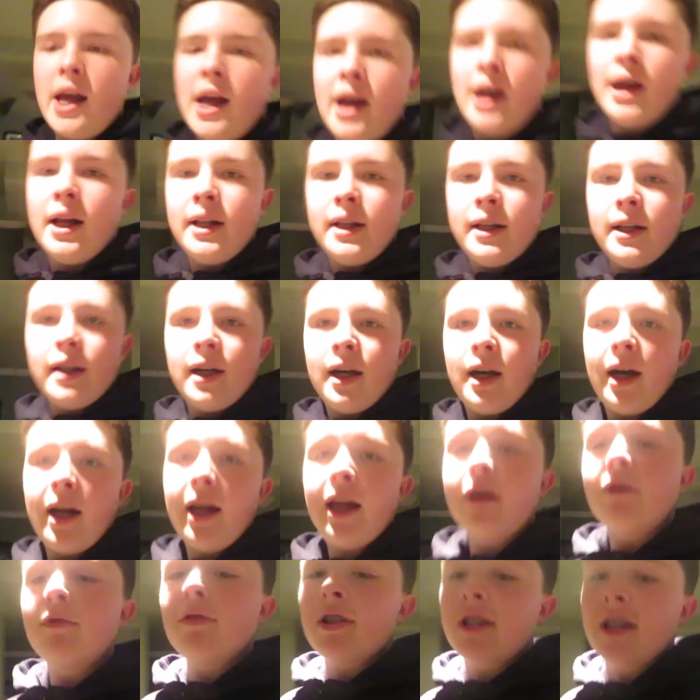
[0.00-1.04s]
and uh,
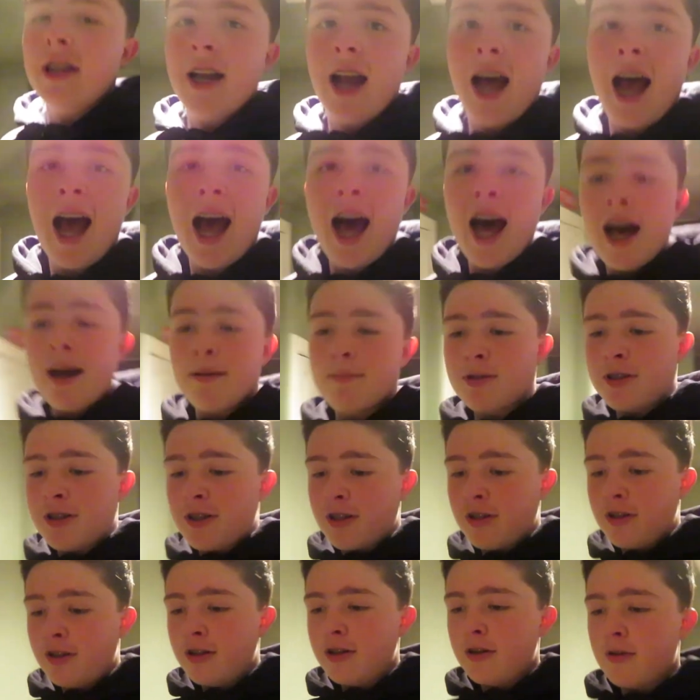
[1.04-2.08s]
it was an
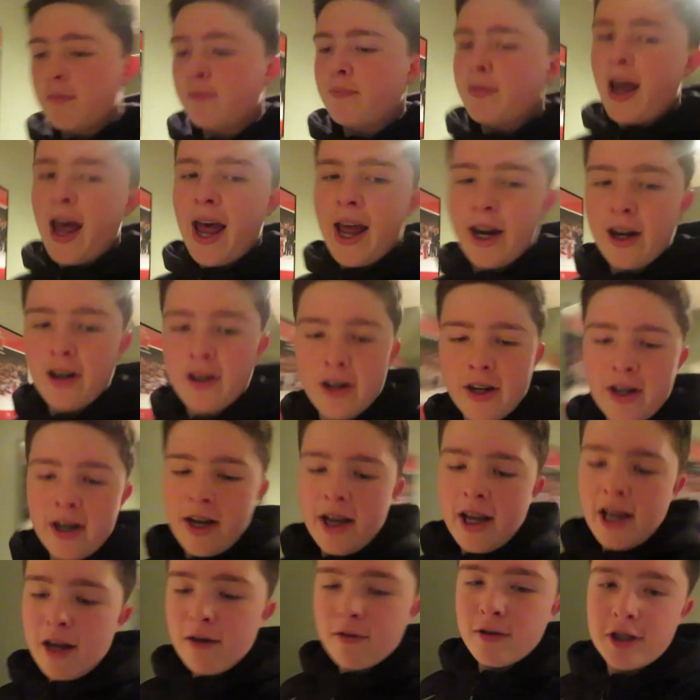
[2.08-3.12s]
absolute banger.
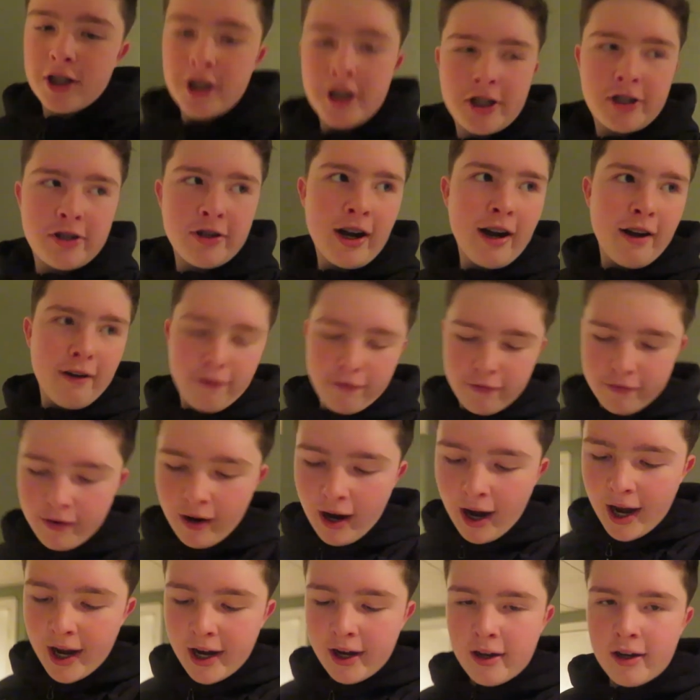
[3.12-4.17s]
It was straight
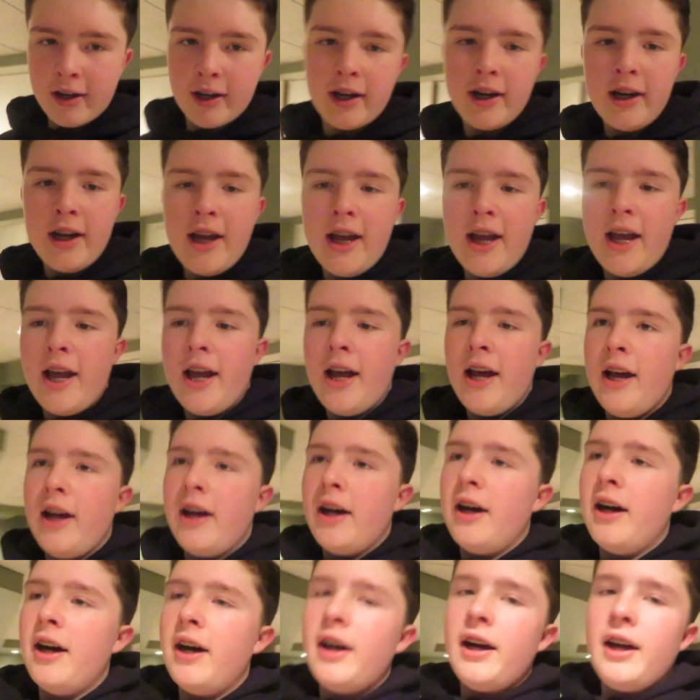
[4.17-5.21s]
fire.
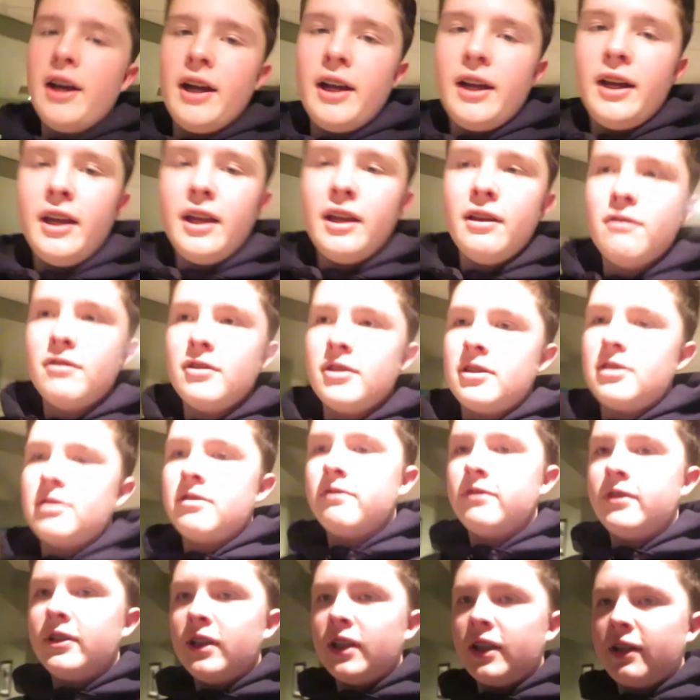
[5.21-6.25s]
Uh, it
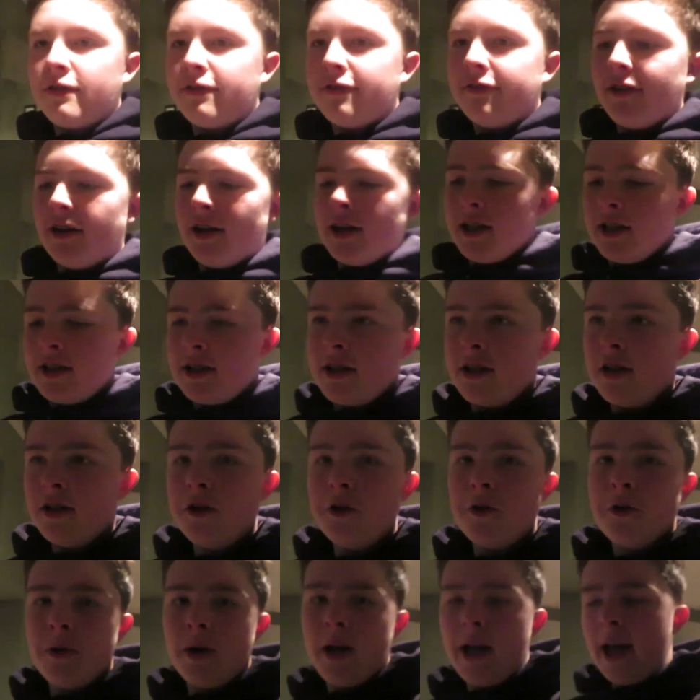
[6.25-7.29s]
was really funny
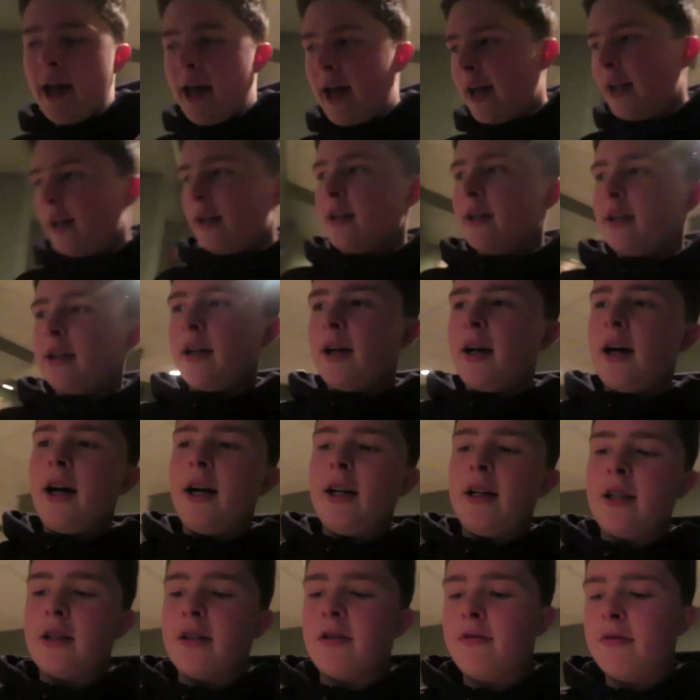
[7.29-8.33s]
too, and
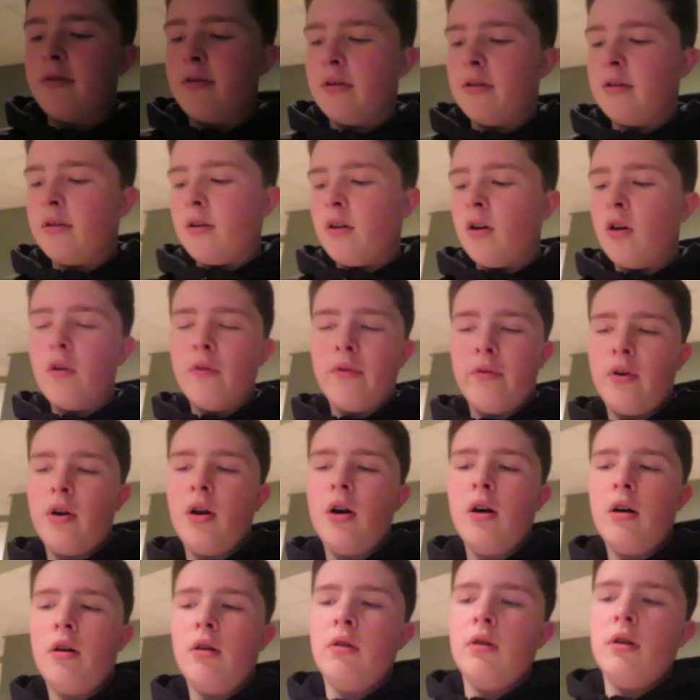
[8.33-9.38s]
I just
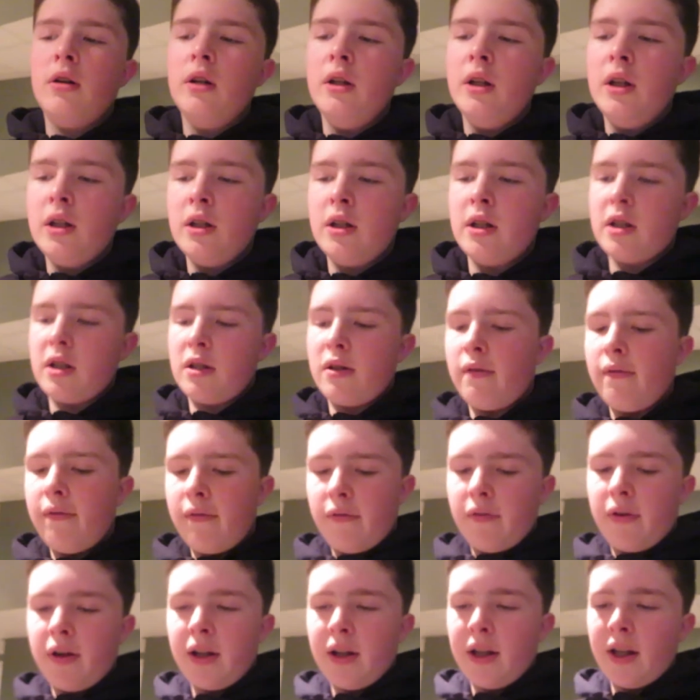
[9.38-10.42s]
overall just
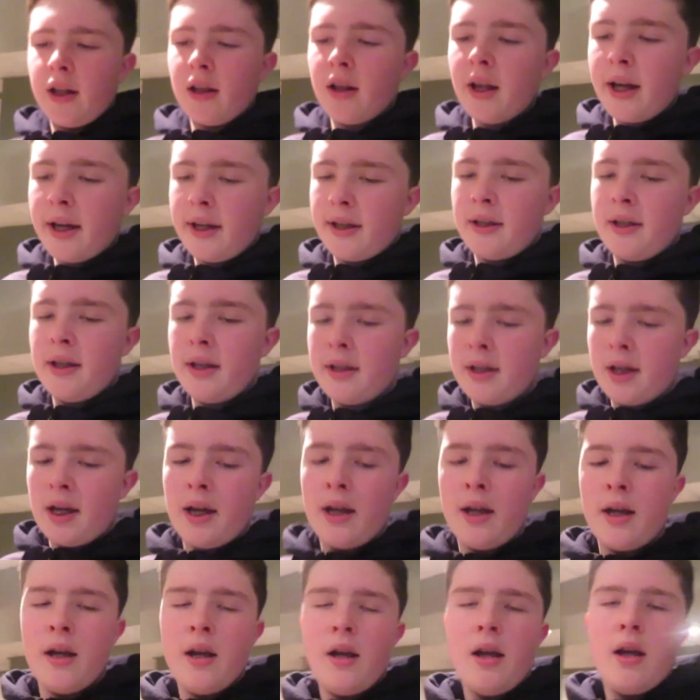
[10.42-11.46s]
really liked it.